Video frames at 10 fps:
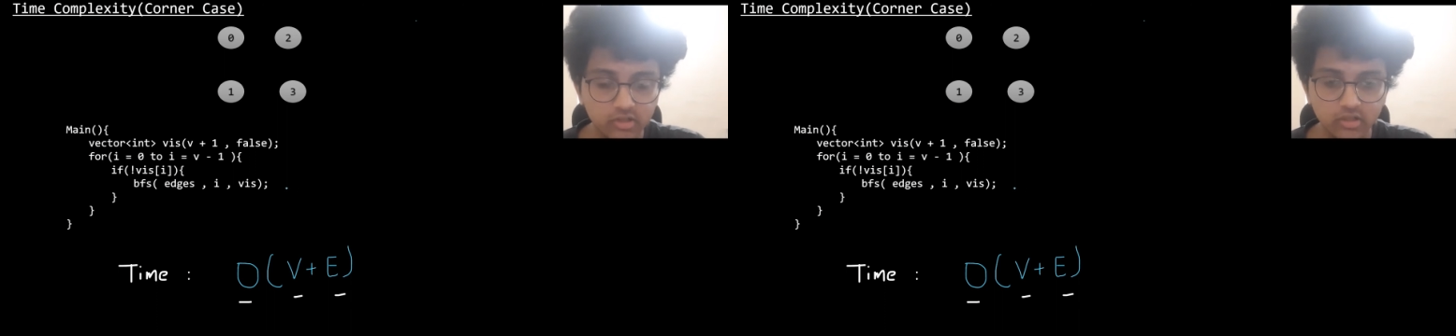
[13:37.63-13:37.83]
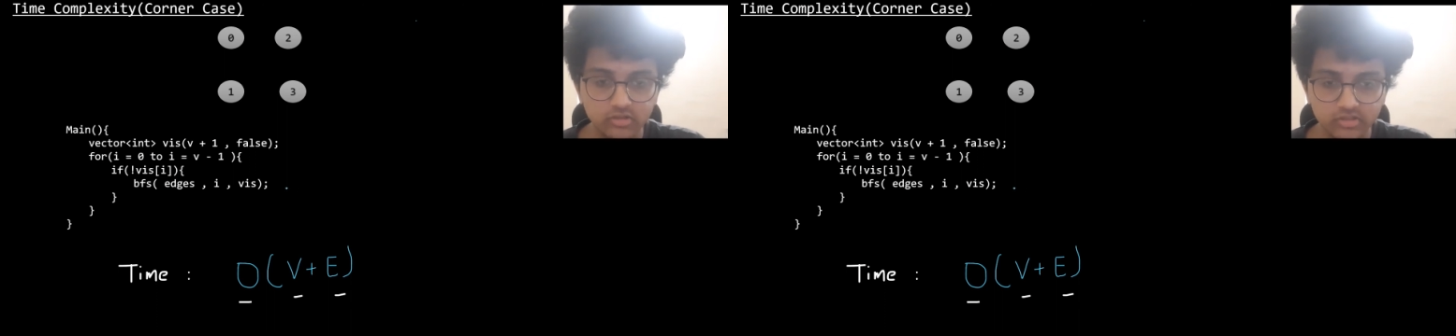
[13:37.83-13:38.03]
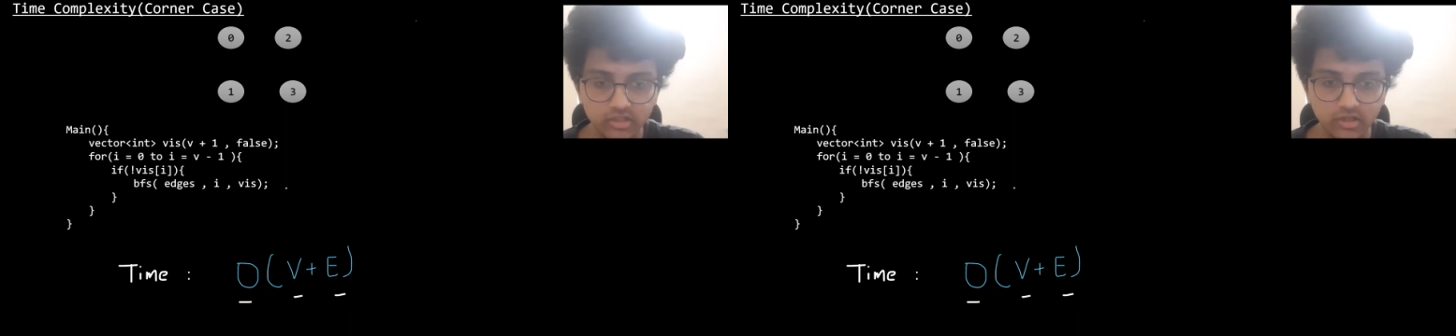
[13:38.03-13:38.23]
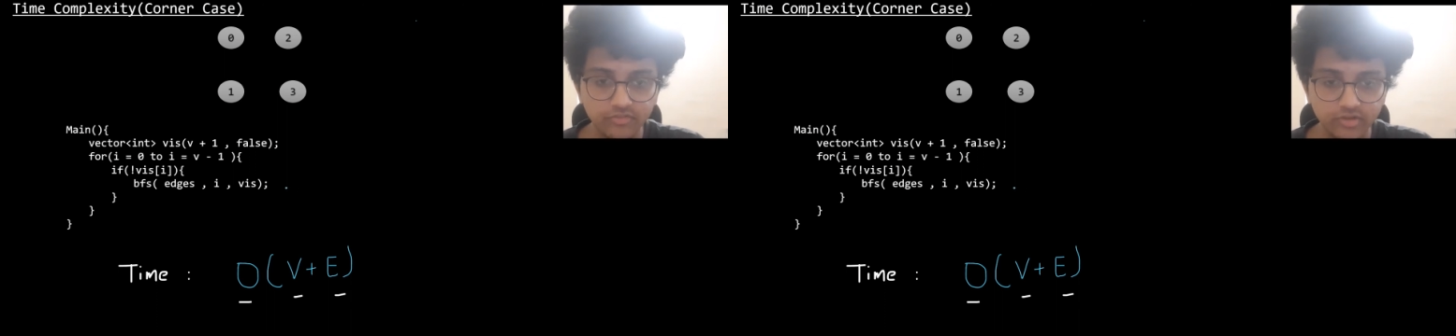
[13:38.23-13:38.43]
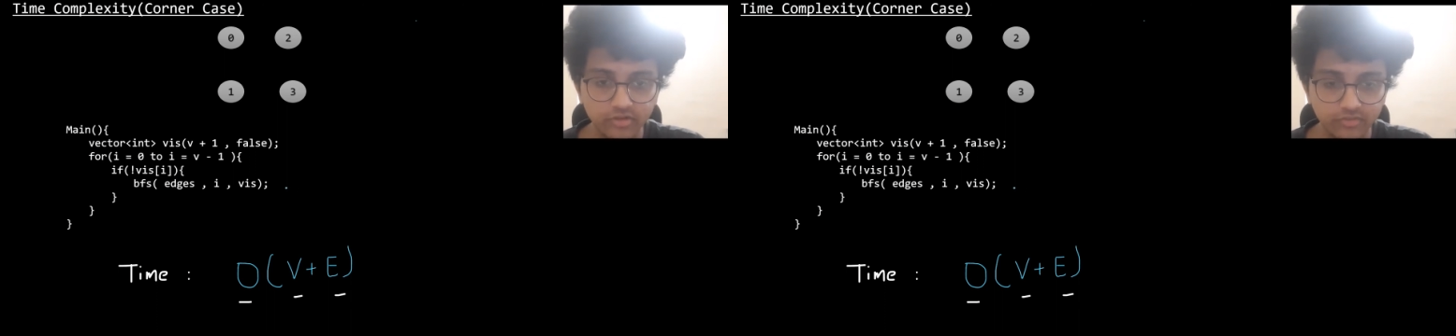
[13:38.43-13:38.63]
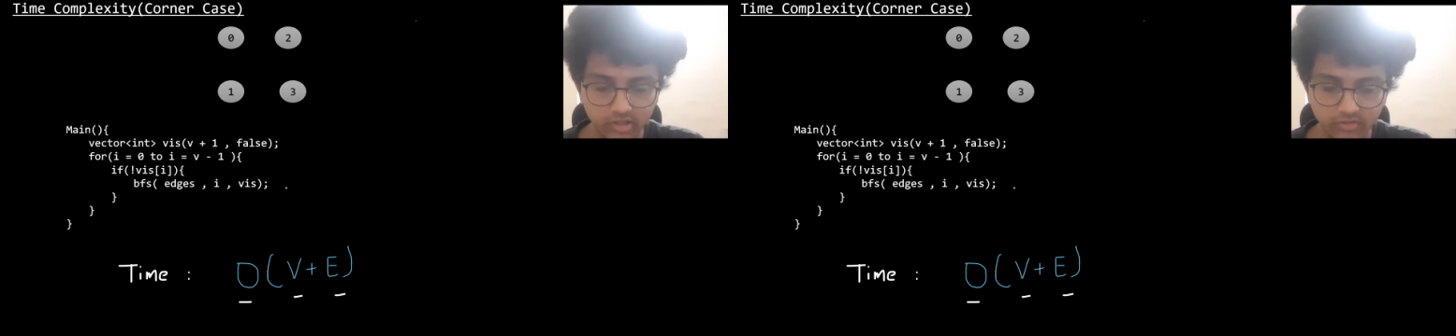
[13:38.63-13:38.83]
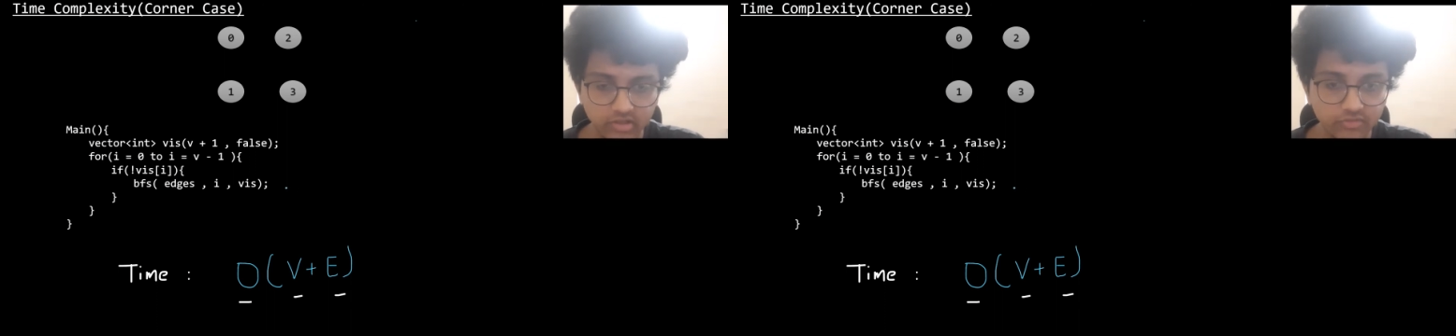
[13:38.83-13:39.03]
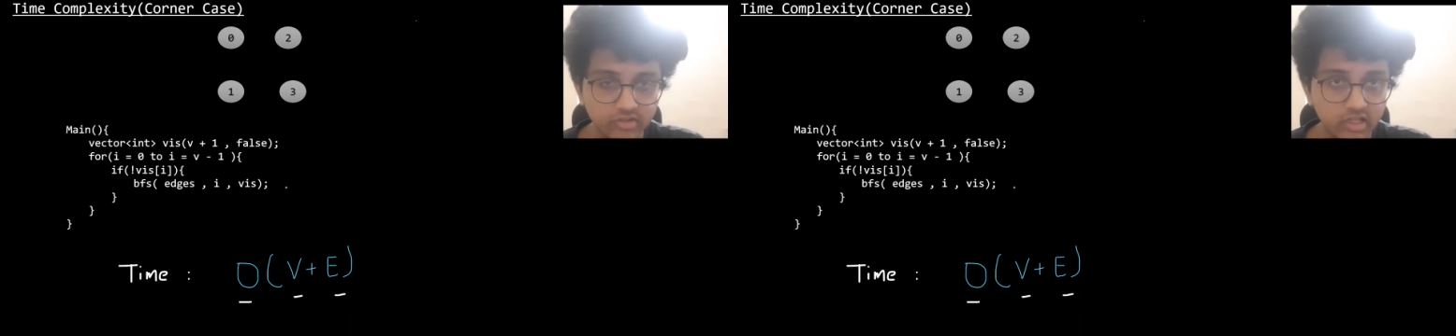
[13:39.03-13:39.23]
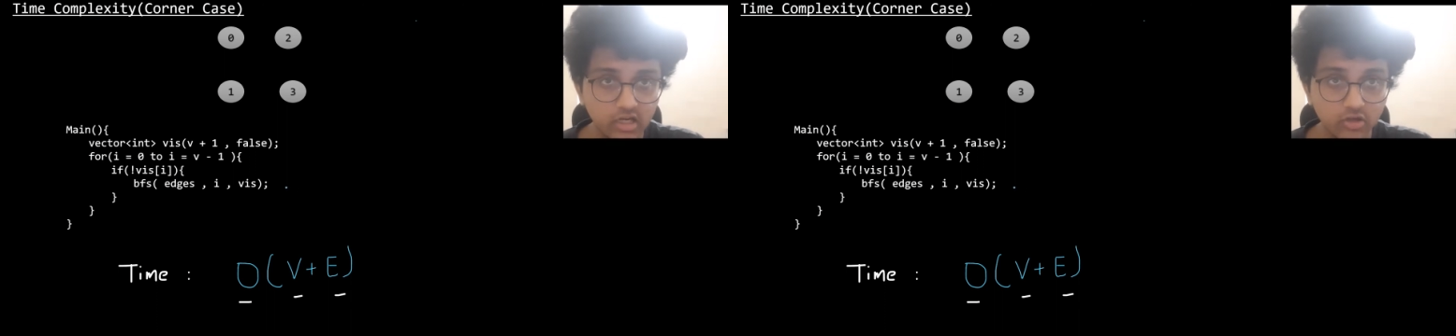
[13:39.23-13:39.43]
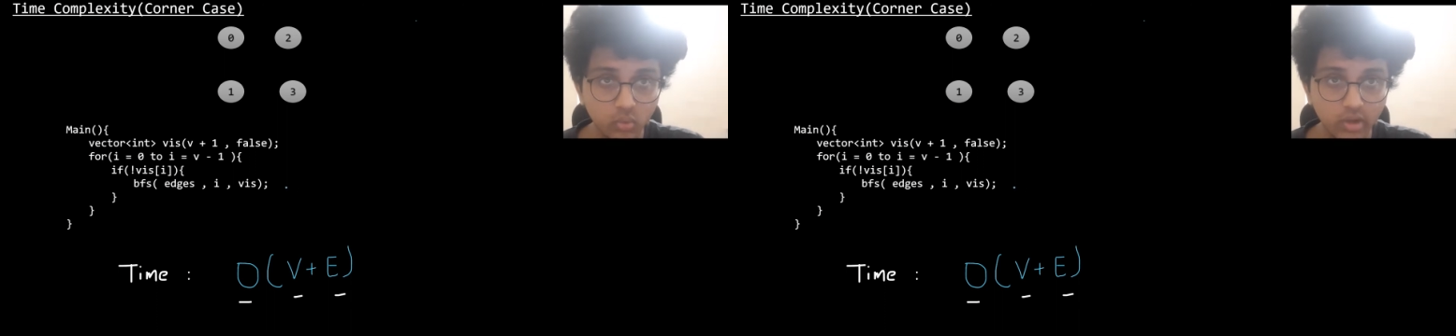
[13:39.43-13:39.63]
still even if there are
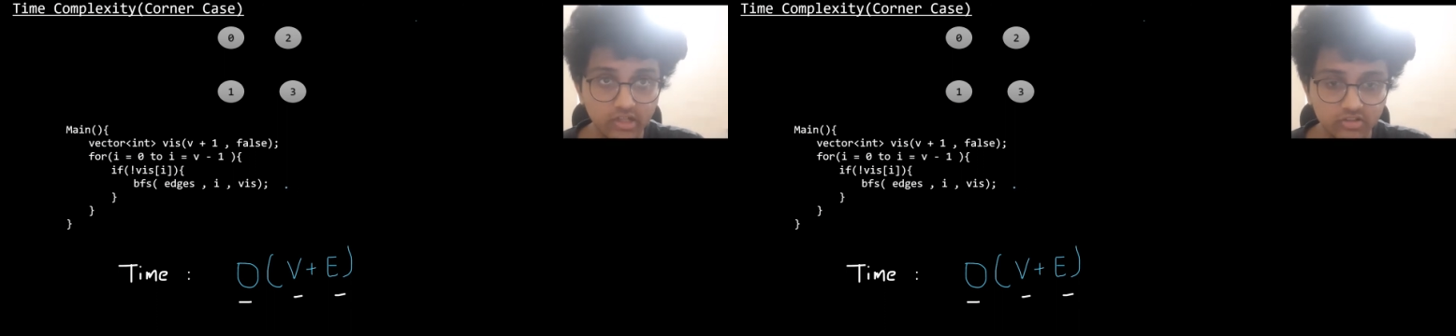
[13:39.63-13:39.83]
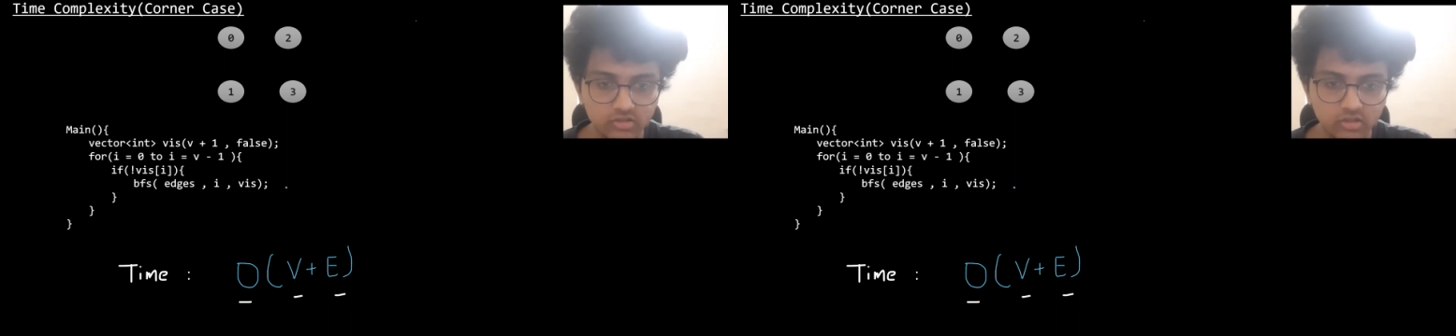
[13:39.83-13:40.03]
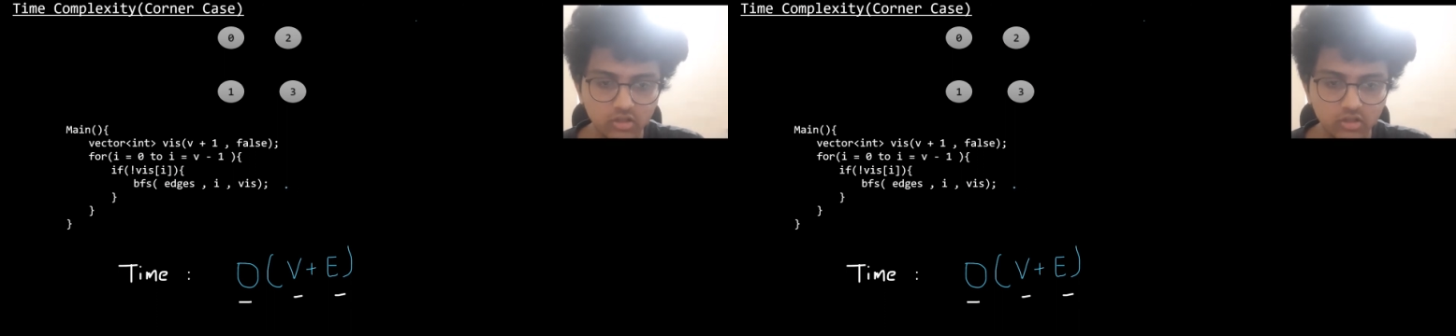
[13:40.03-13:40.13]
no edges.